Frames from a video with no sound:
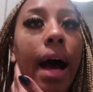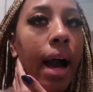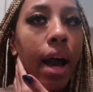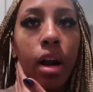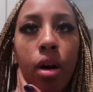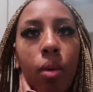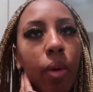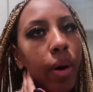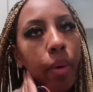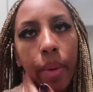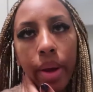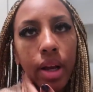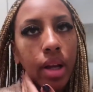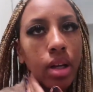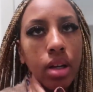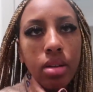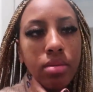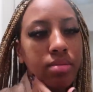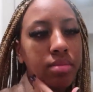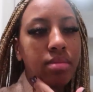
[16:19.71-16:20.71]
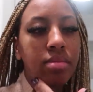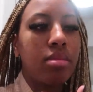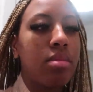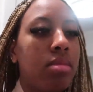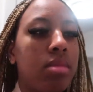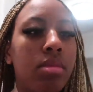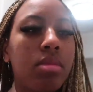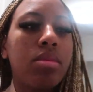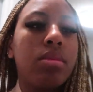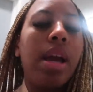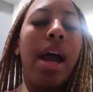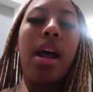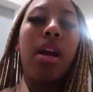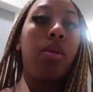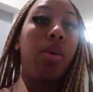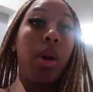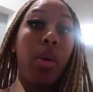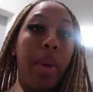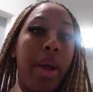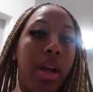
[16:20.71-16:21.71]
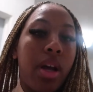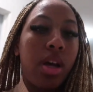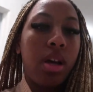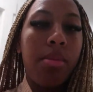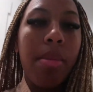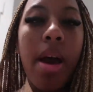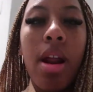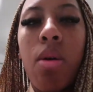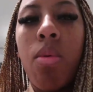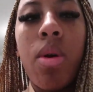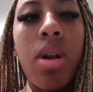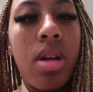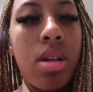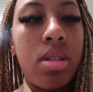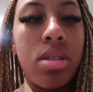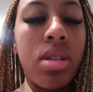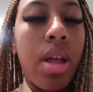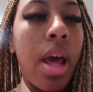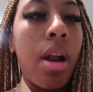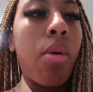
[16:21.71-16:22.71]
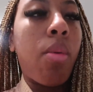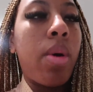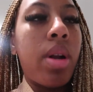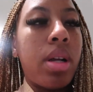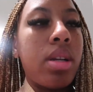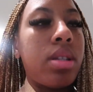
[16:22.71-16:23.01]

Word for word: I don't want to wake up. I don't want to wake up. I don't want to. I don't want